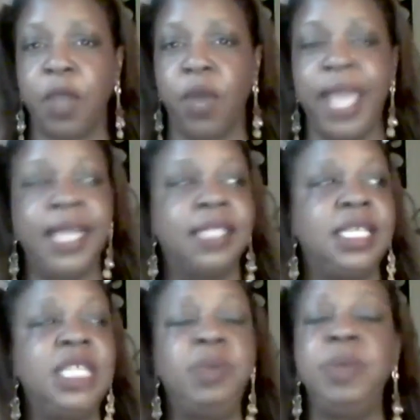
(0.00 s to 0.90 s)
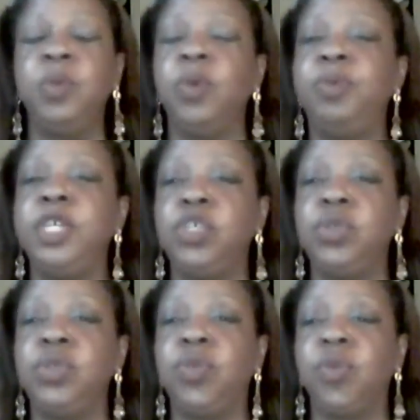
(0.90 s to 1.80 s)
Okay, because these people will put
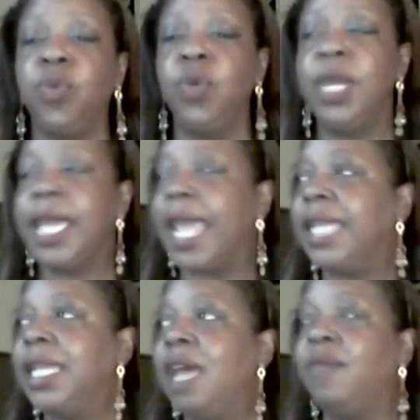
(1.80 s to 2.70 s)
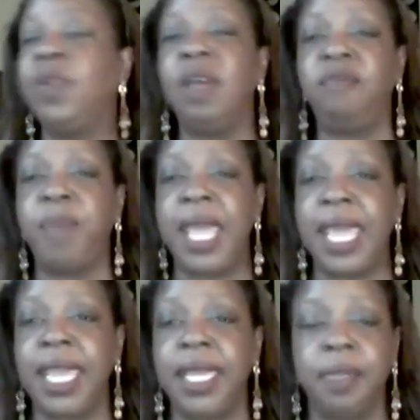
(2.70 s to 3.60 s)
you through a level of
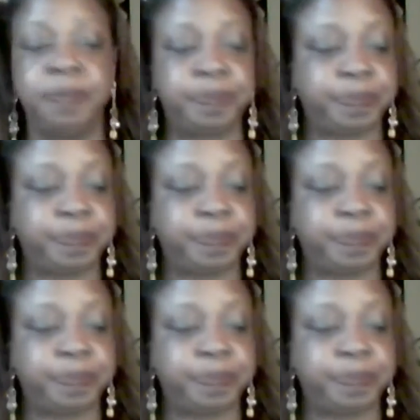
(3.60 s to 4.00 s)
pain